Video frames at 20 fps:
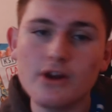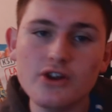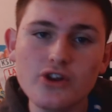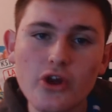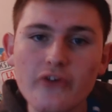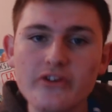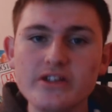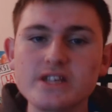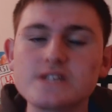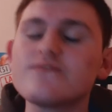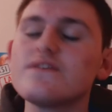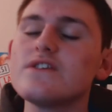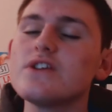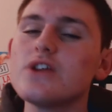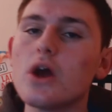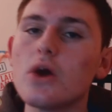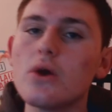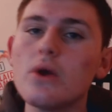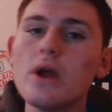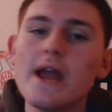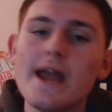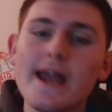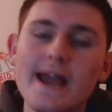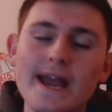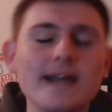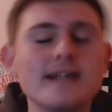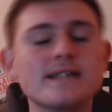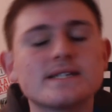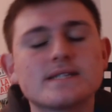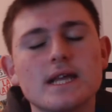I know this video
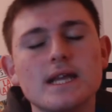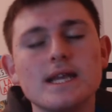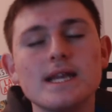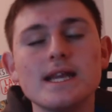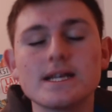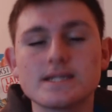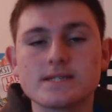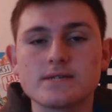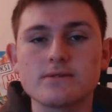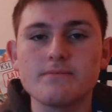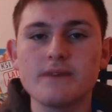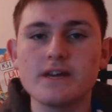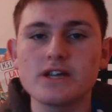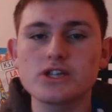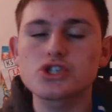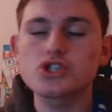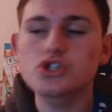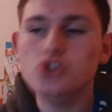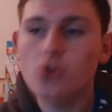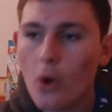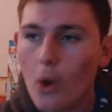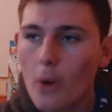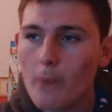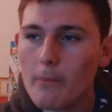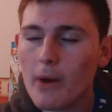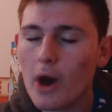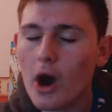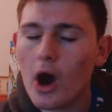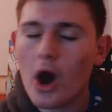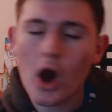is a little bit
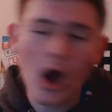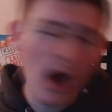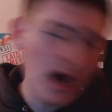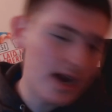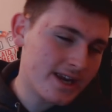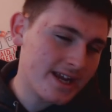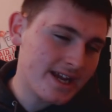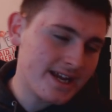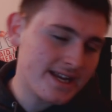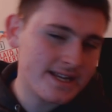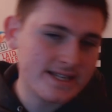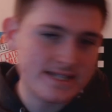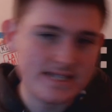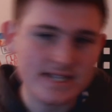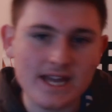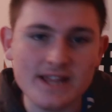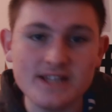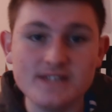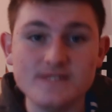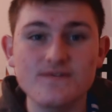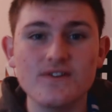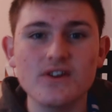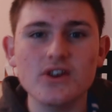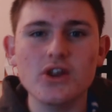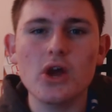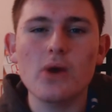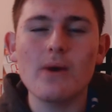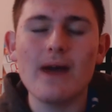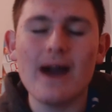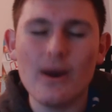short, but I needed to get this
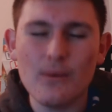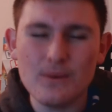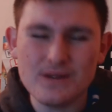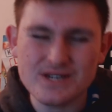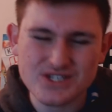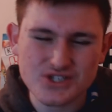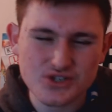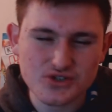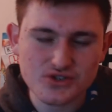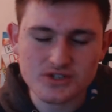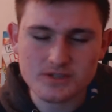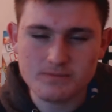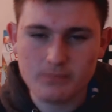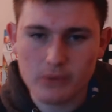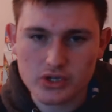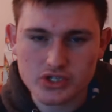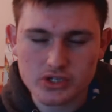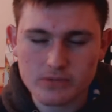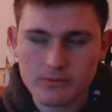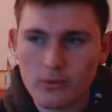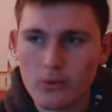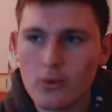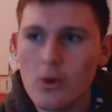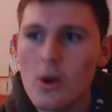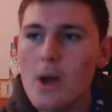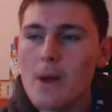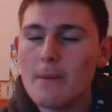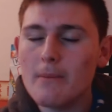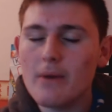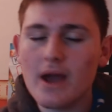video out as soon as possible.
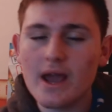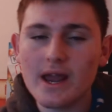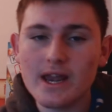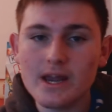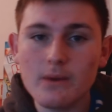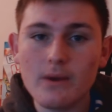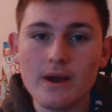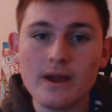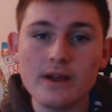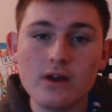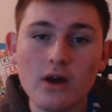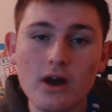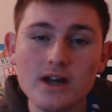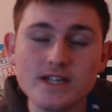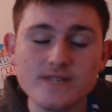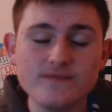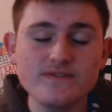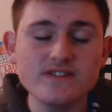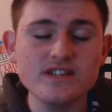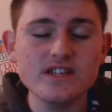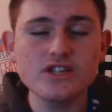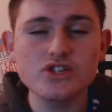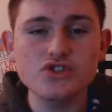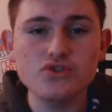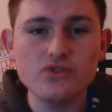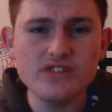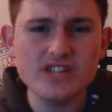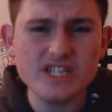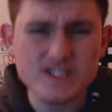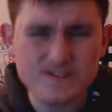But anyway, guys, if you did
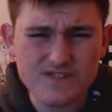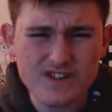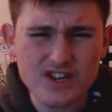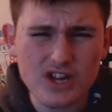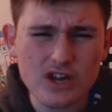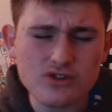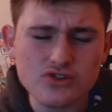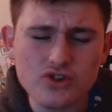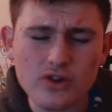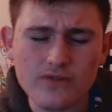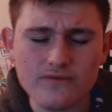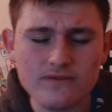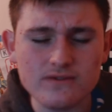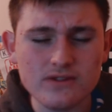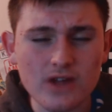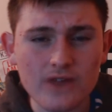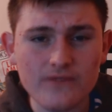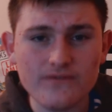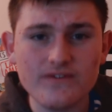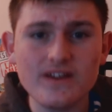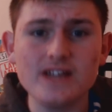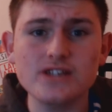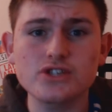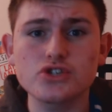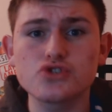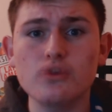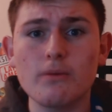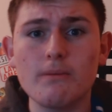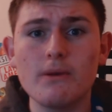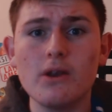enjoy this video, don't forget
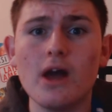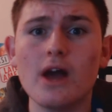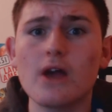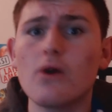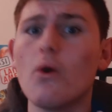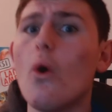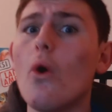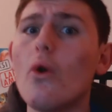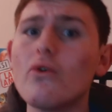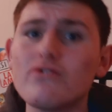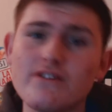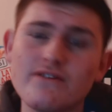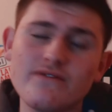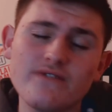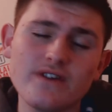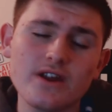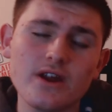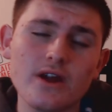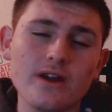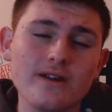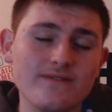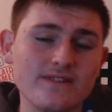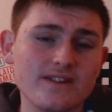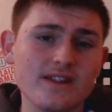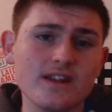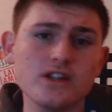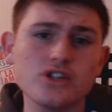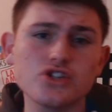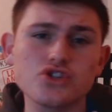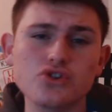to drop a like on the video if you
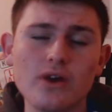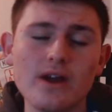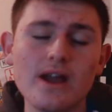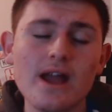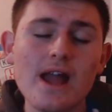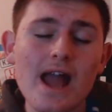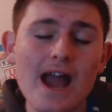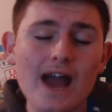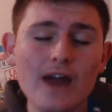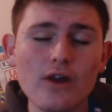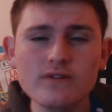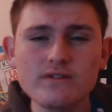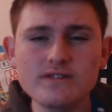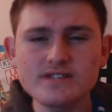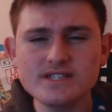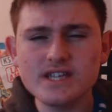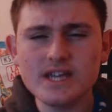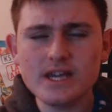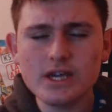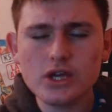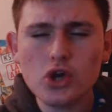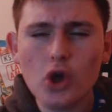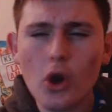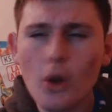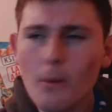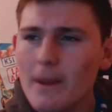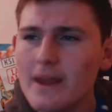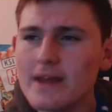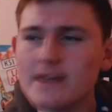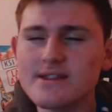did enjoy it. And obviously,
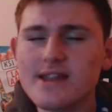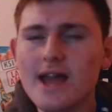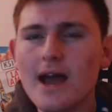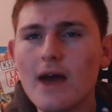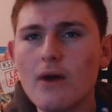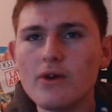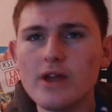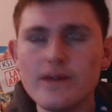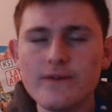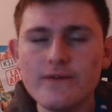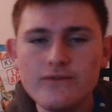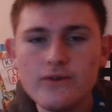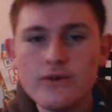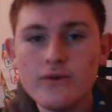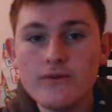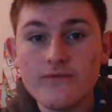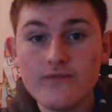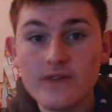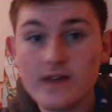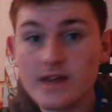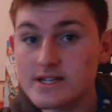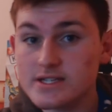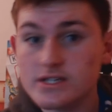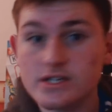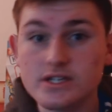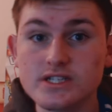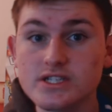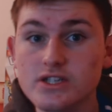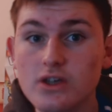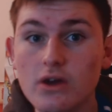comment down if you think he's
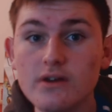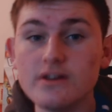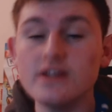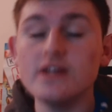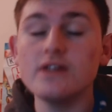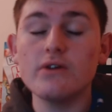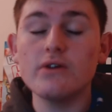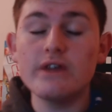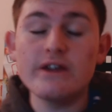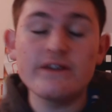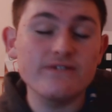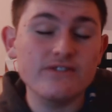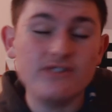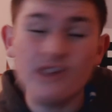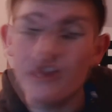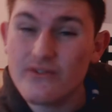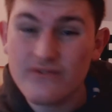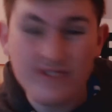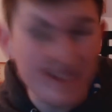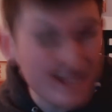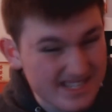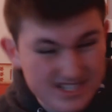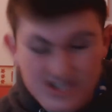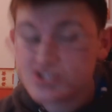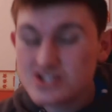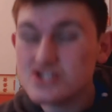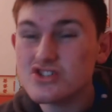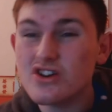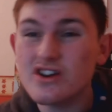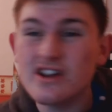a good signing, if you don't think he's a
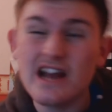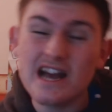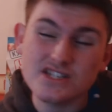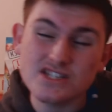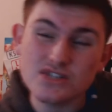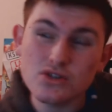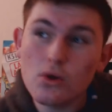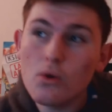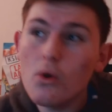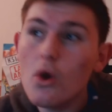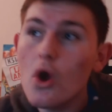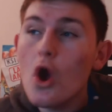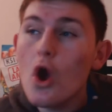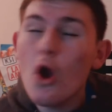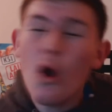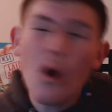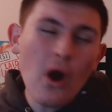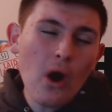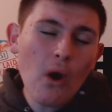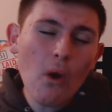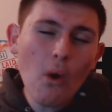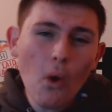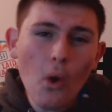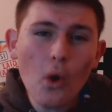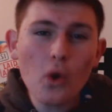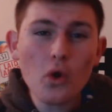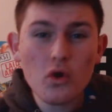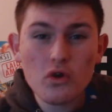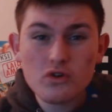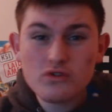good signing at all.
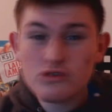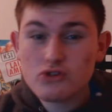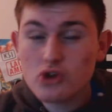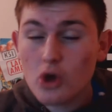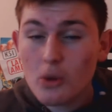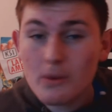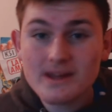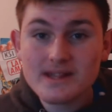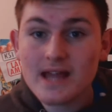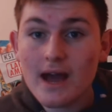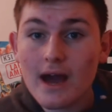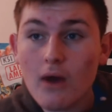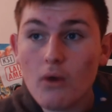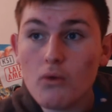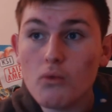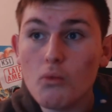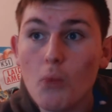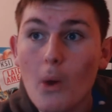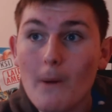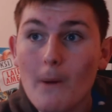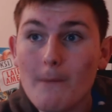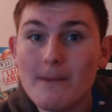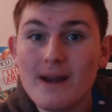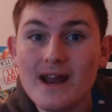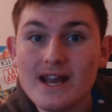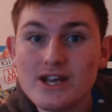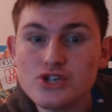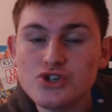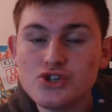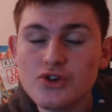Or comment down what
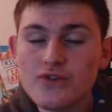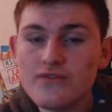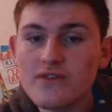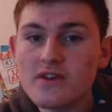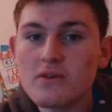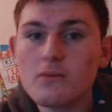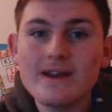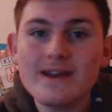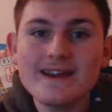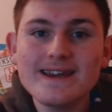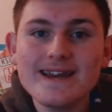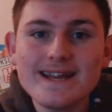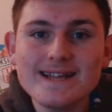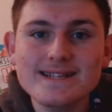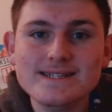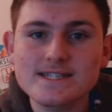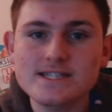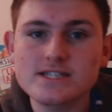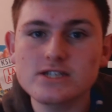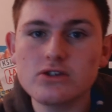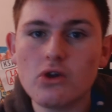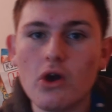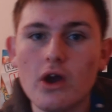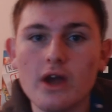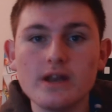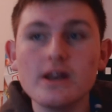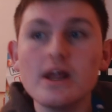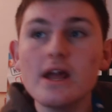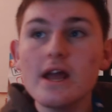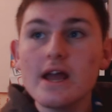players you think we need to
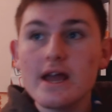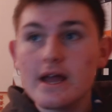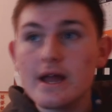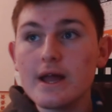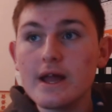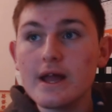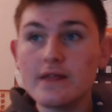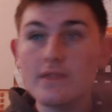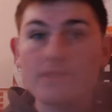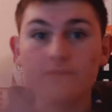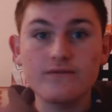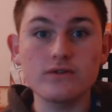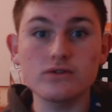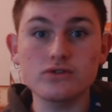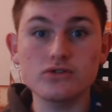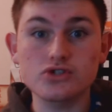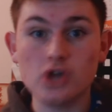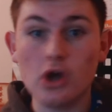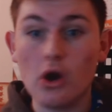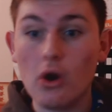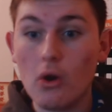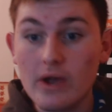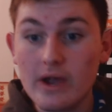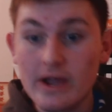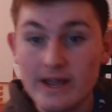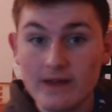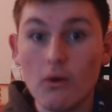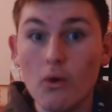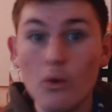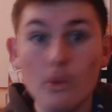sign in the future
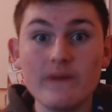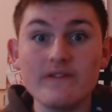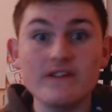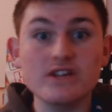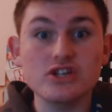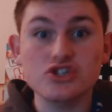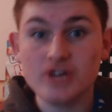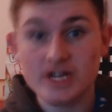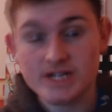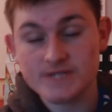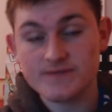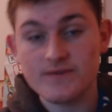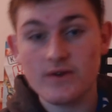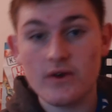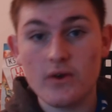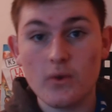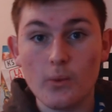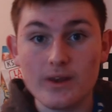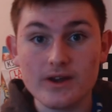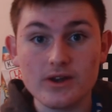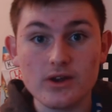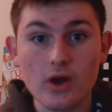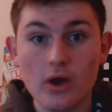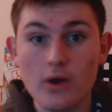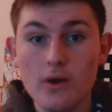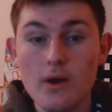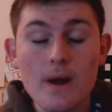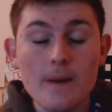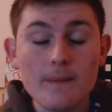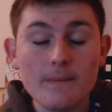or in this transfer
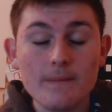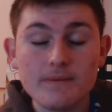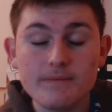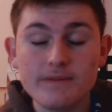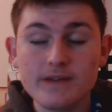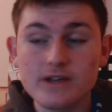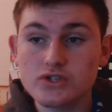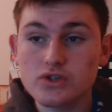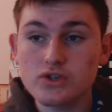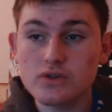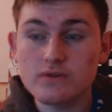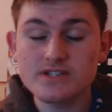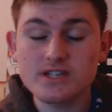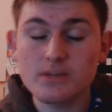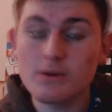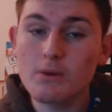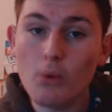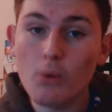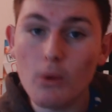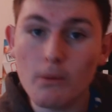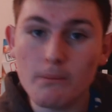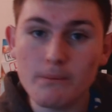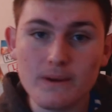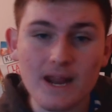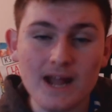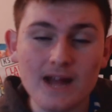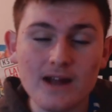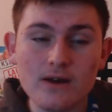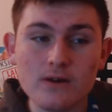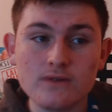window. Because obviously, we want
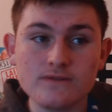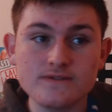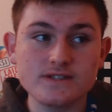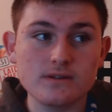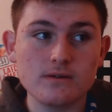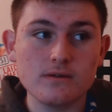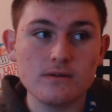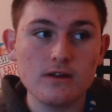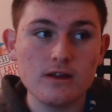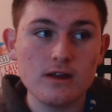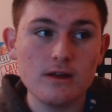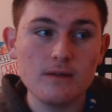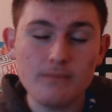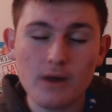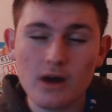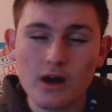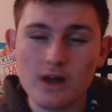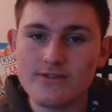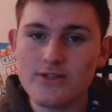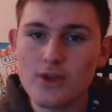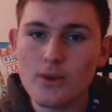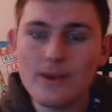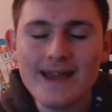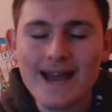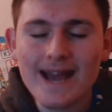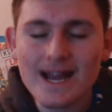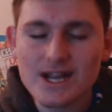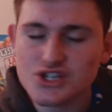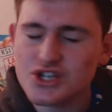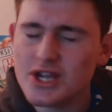playoffs. But do
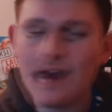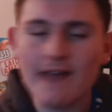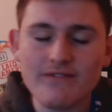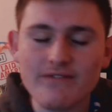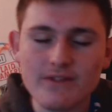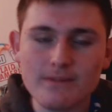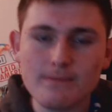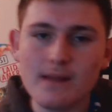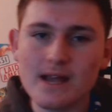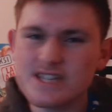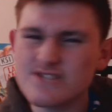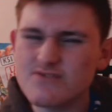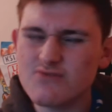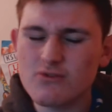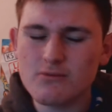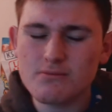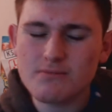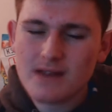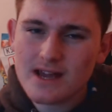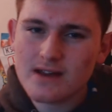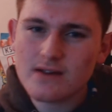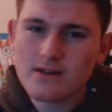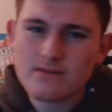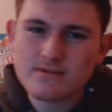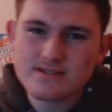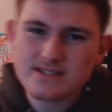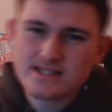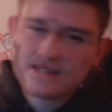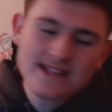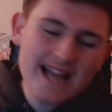we actually have the players for
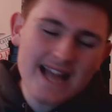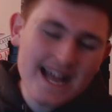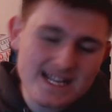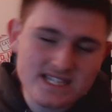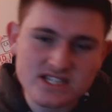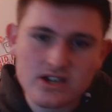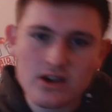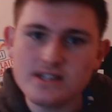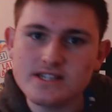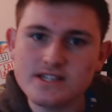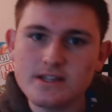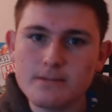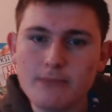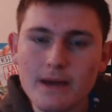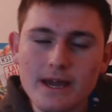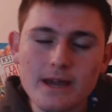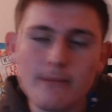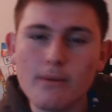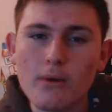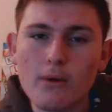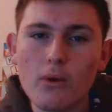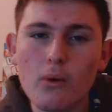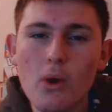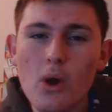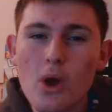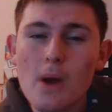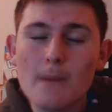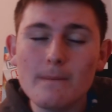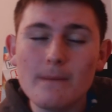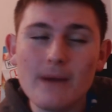playoffs? That's kind of debatable.